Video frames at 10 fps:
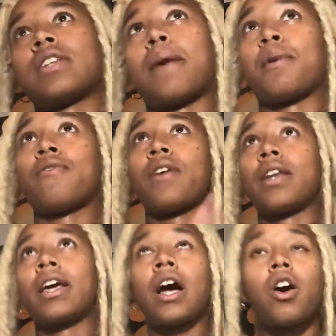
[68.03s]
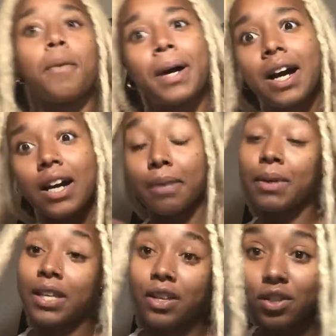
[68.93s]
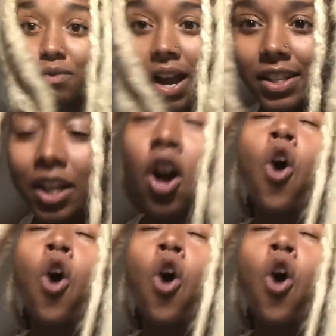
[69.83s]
time you're finding out, oh my God, I'm a Cancer rising.